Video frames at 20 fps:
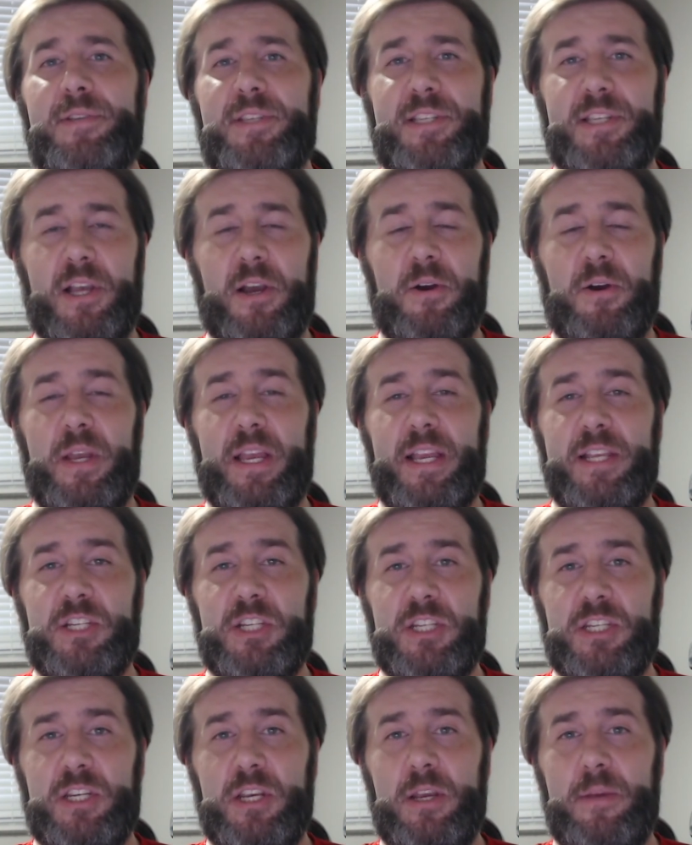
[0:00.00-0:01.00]
So it
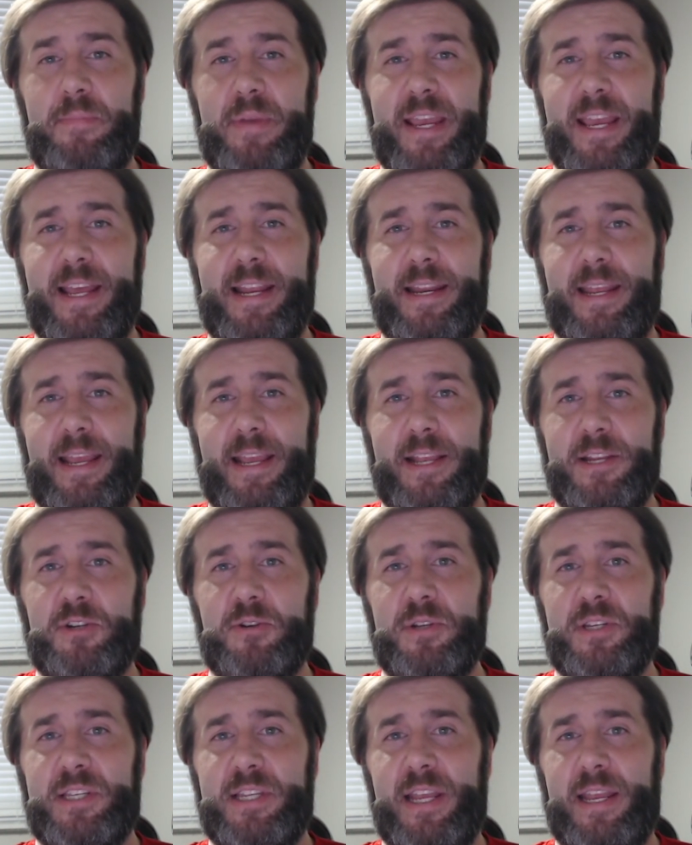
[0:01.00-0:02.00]
should be an
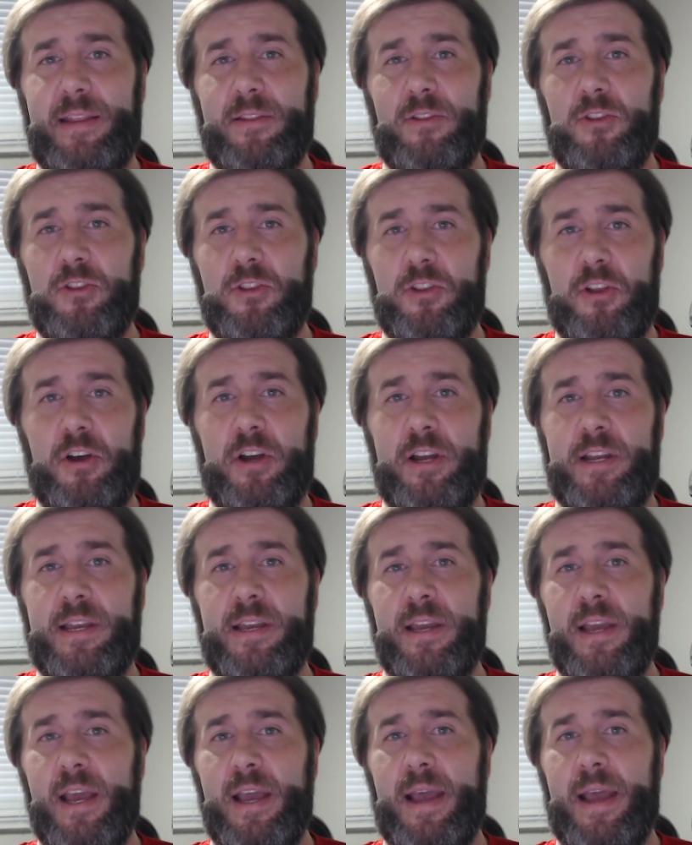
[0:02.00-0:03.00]
interesting look
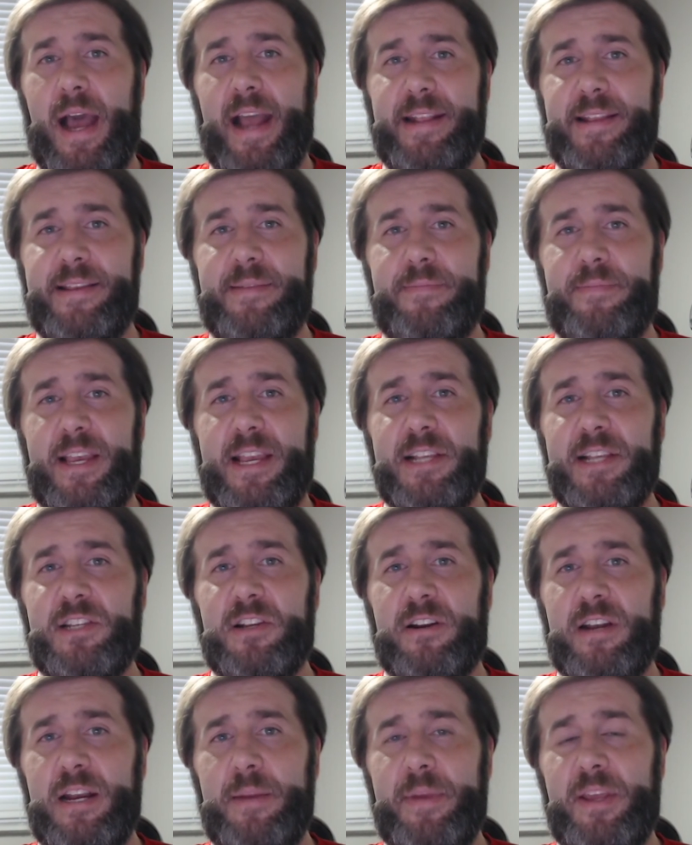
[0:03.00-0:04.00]
because
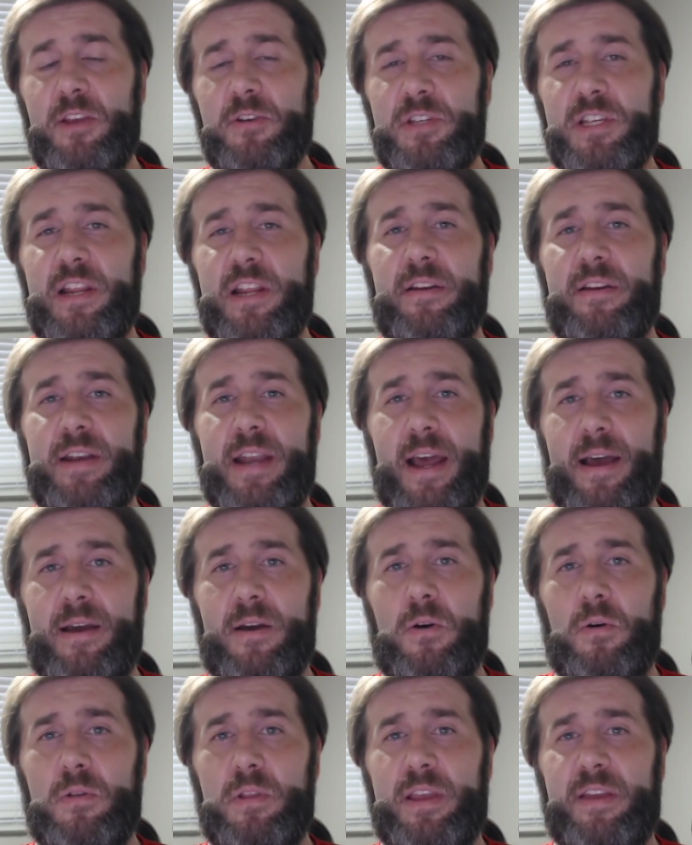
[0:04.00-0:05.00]
they're going to be using it not
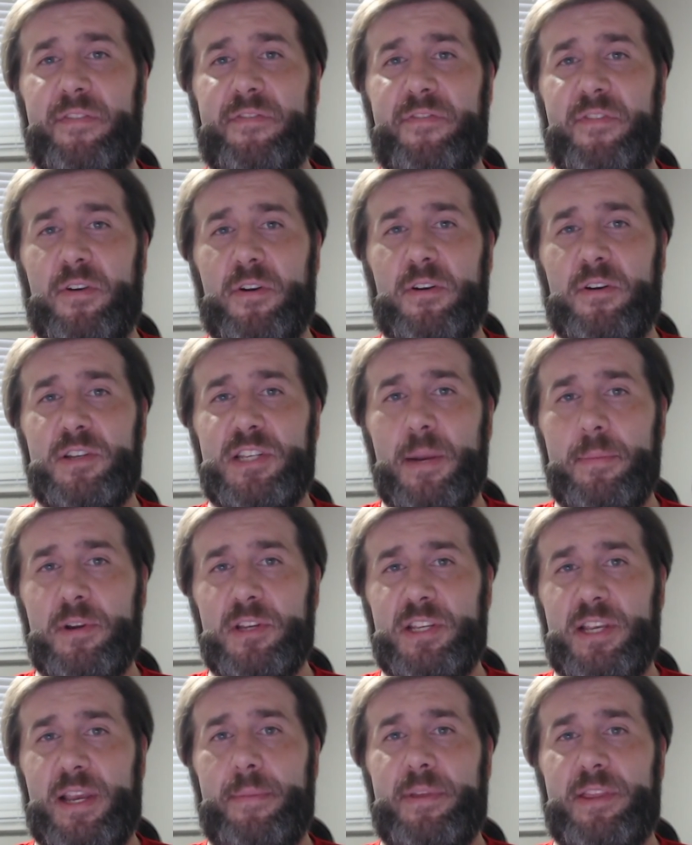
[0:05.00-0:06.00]
only for
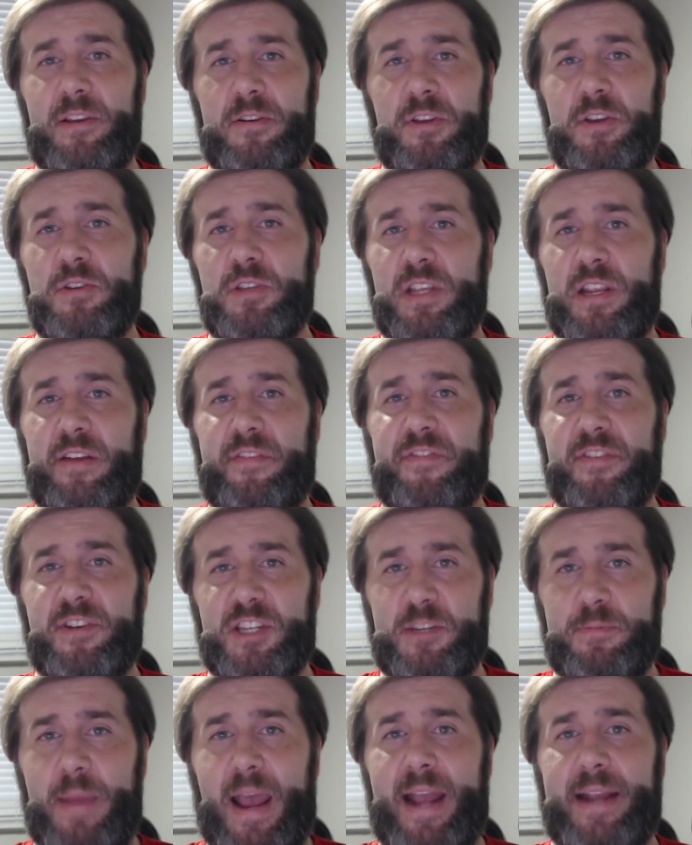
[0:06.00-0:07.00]
SummerSlam, but they're using it for
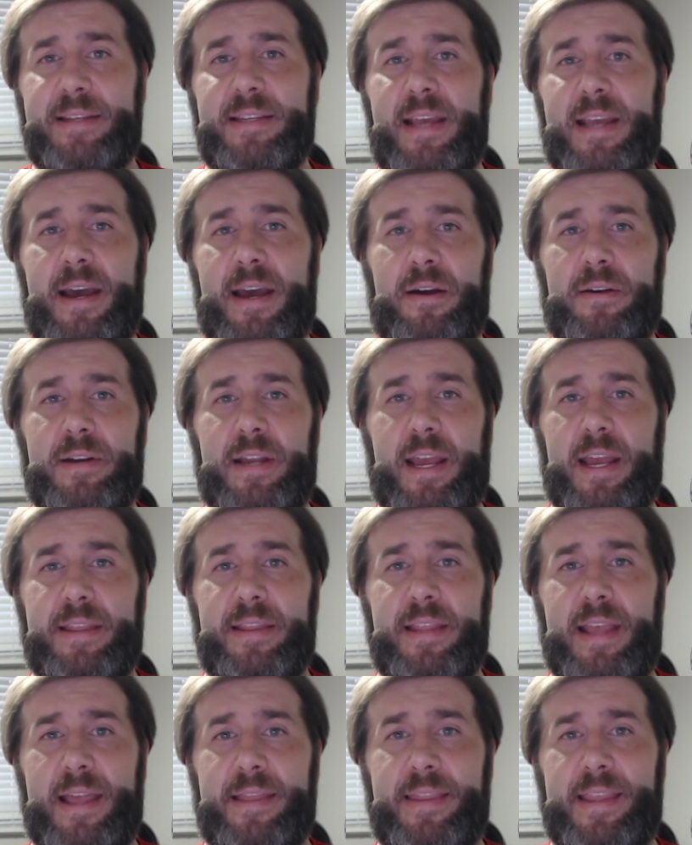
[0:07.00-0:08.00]
SmackDown
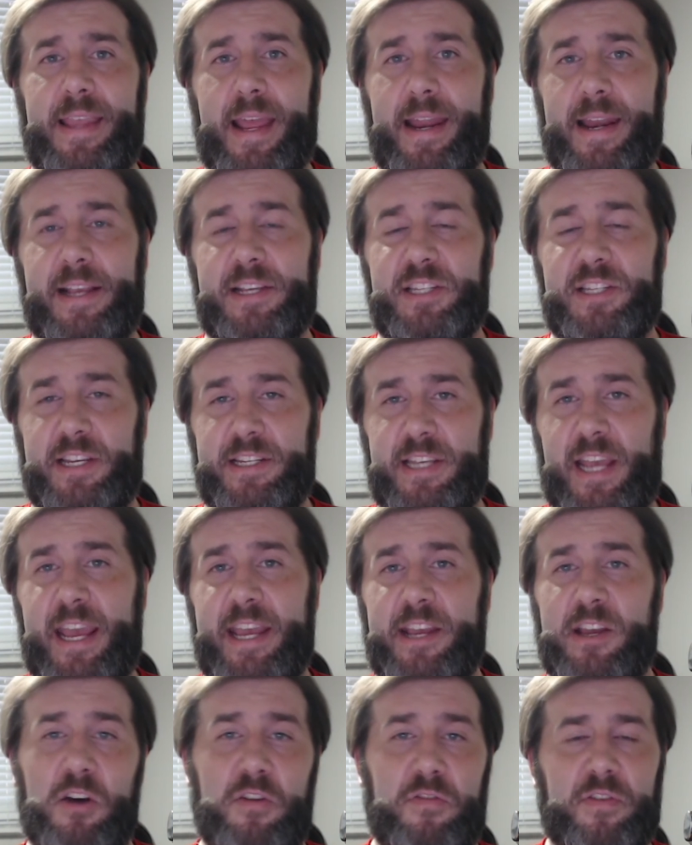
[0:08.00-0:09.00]
and then NXT
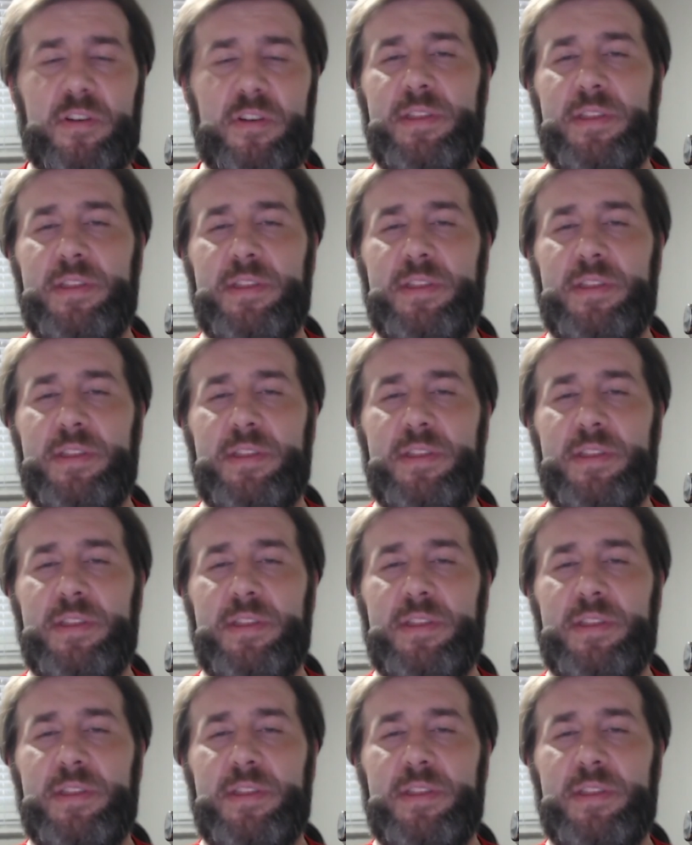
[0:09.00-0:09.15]
TakeOver.